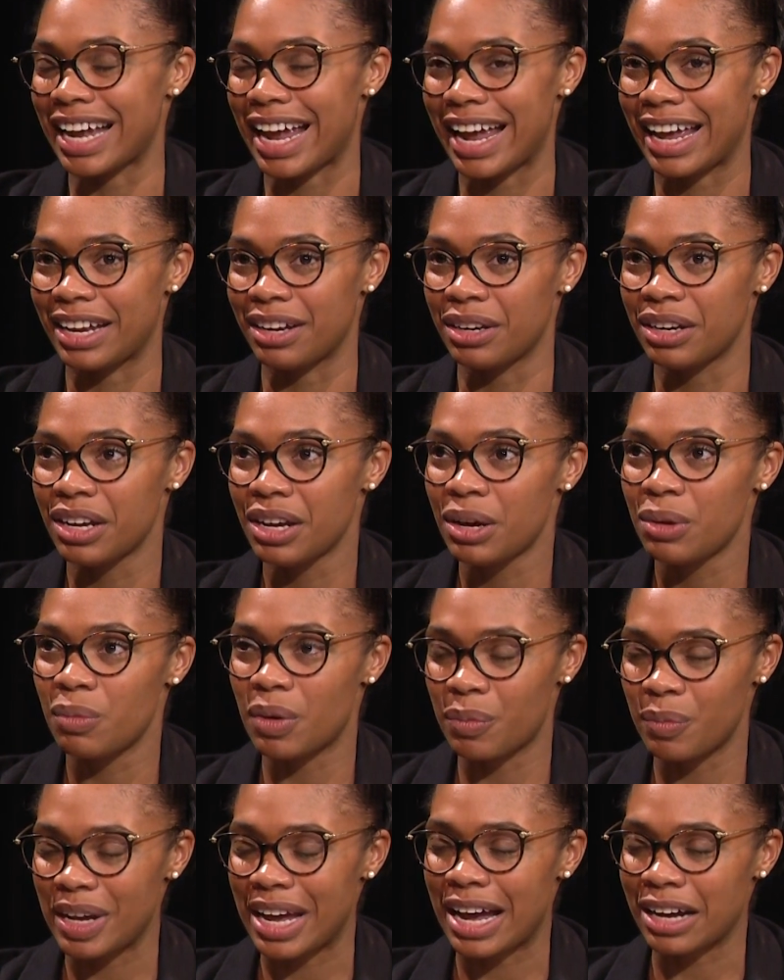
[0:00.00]
And
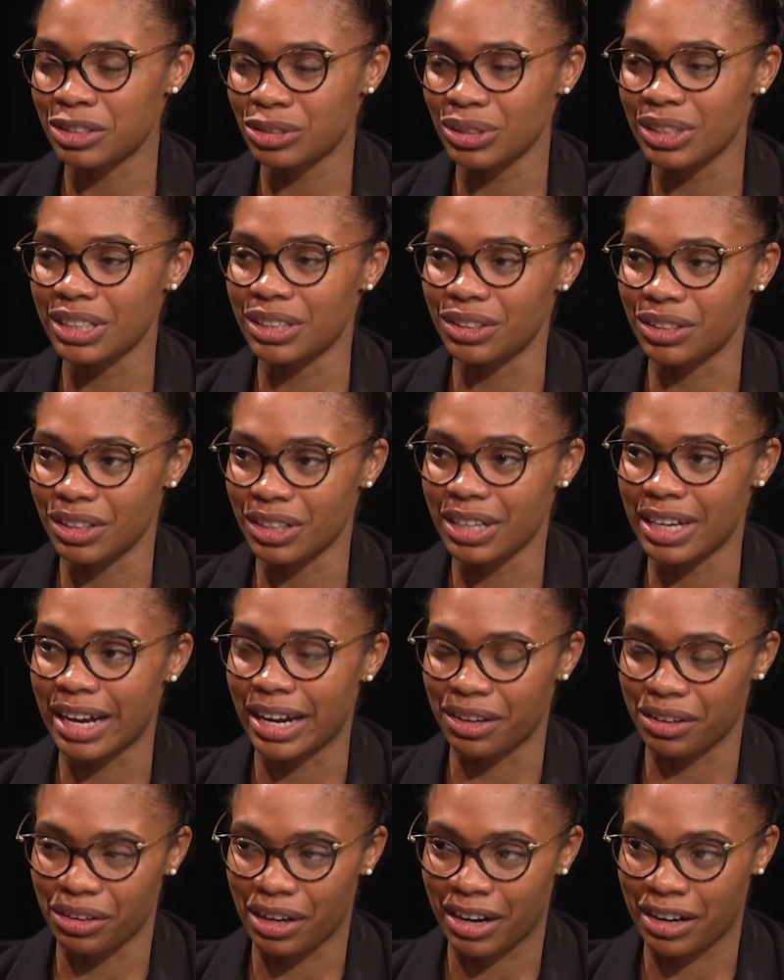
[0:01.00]
when we actually look
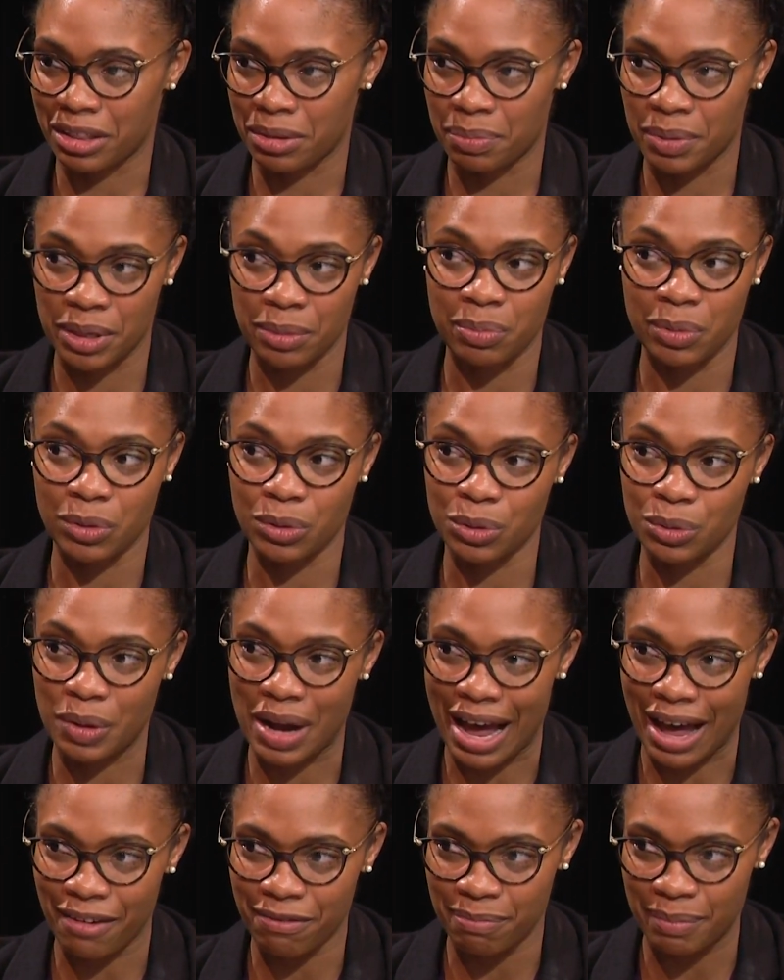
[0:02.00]
at a lot of the people who
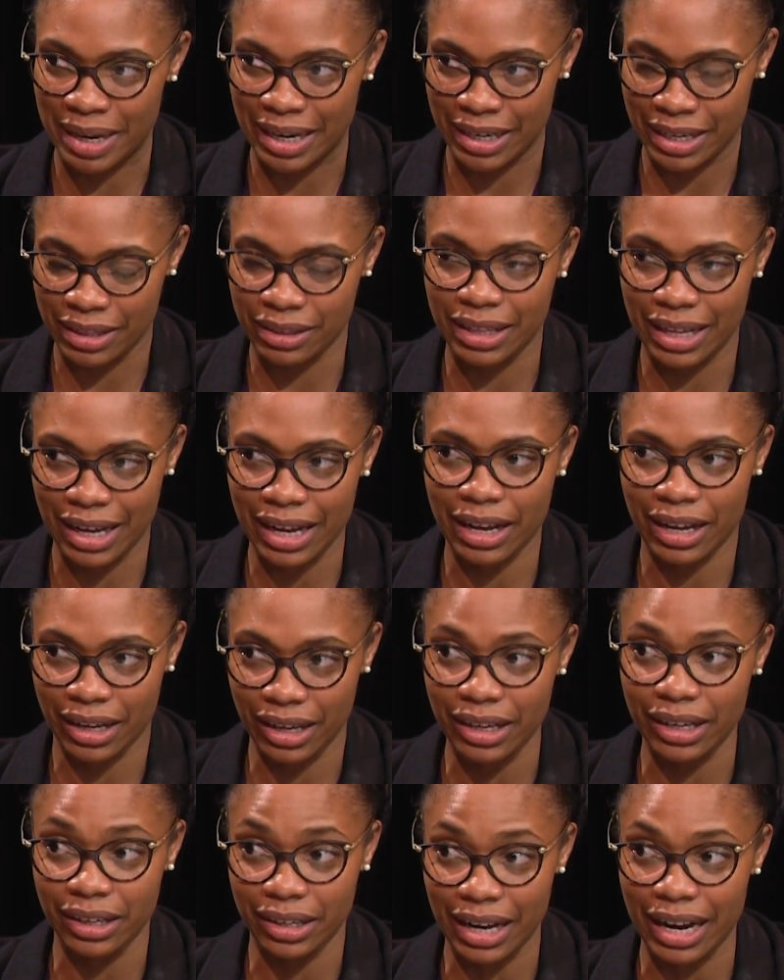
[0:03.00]
have made it,
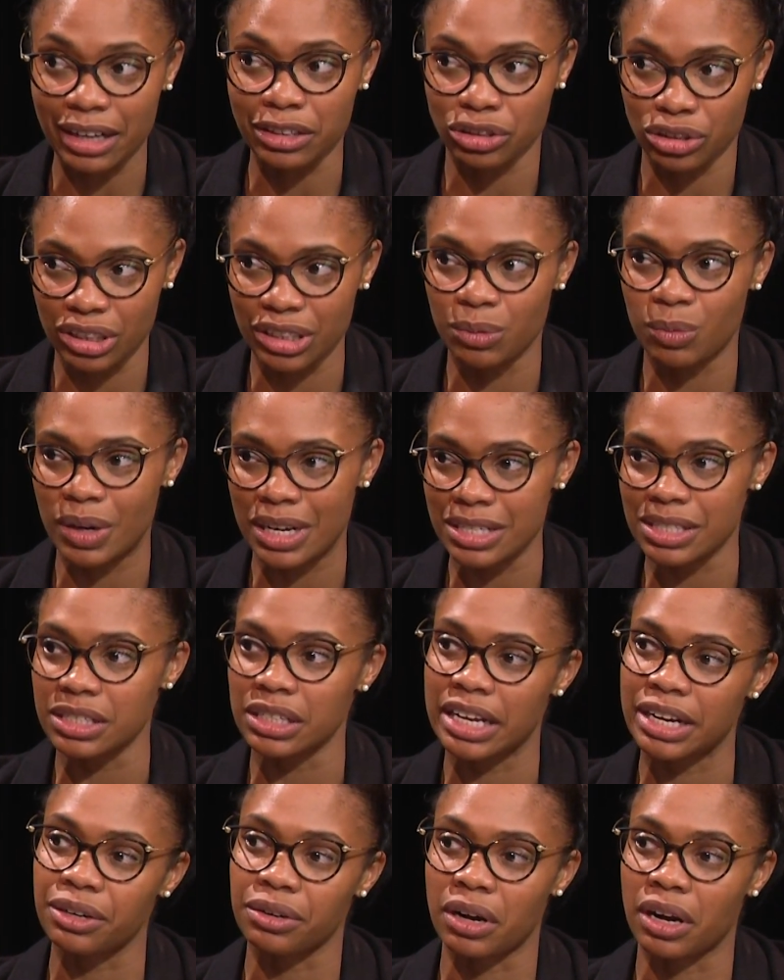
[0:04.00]
it actually was
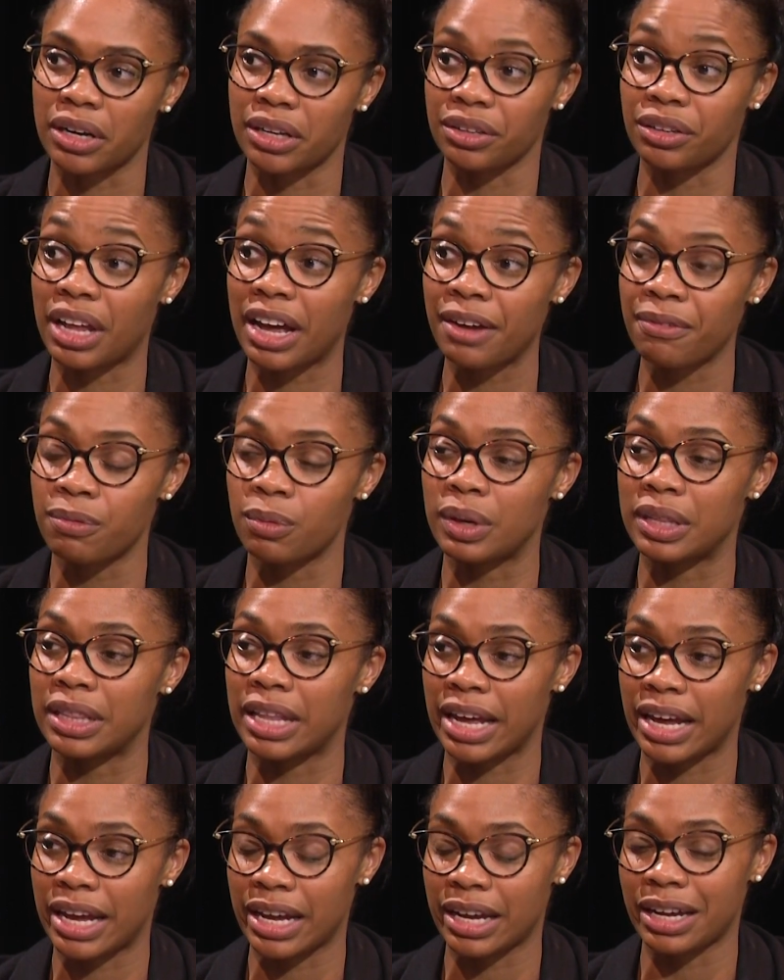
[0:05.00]
later on in life when
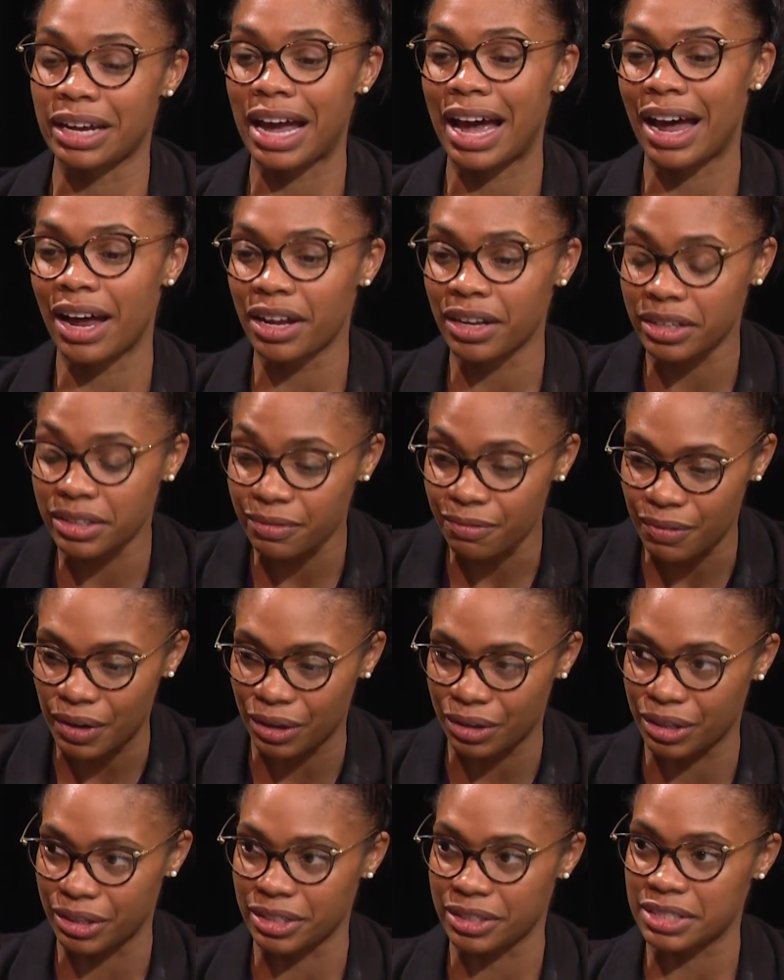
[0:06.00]
they had
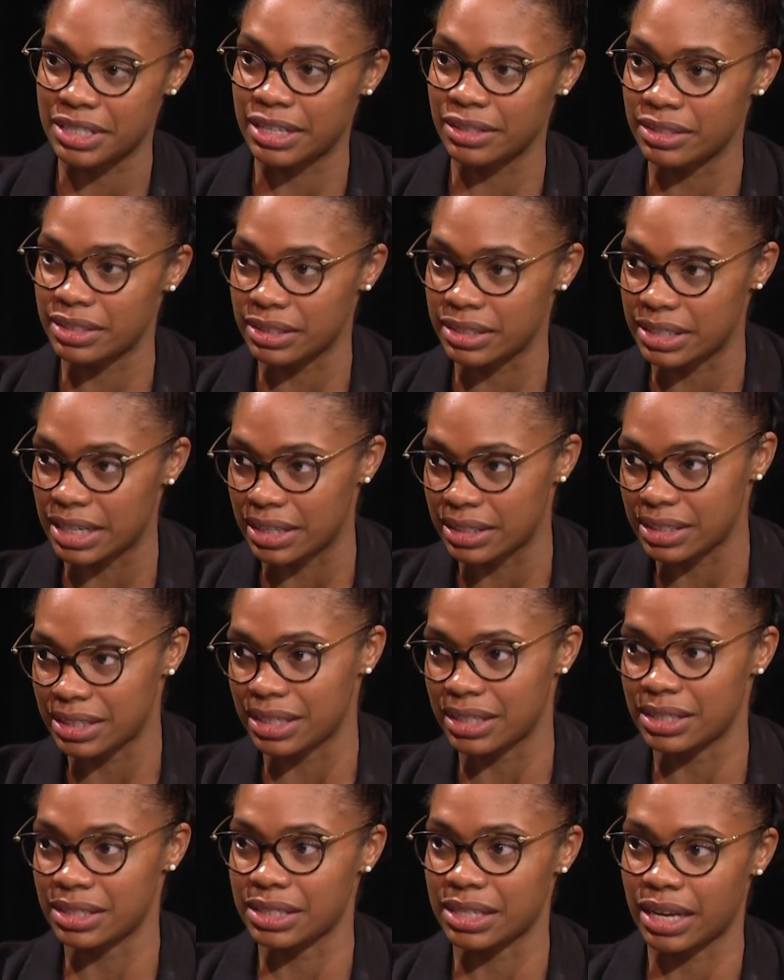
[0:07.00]
failures and
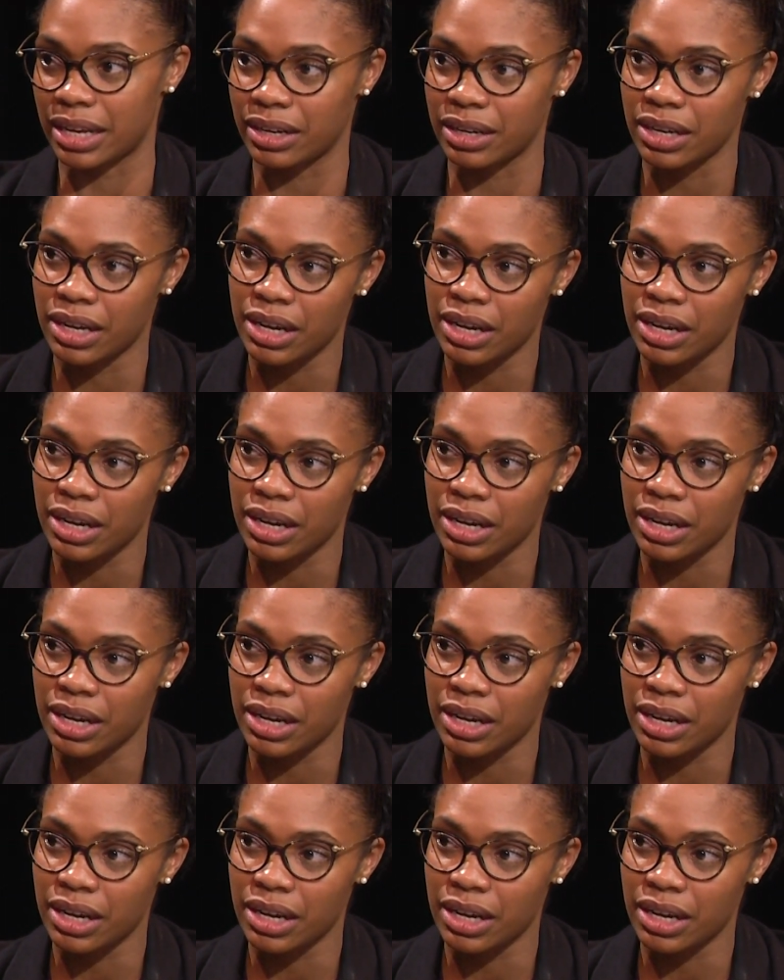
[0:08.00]
successes and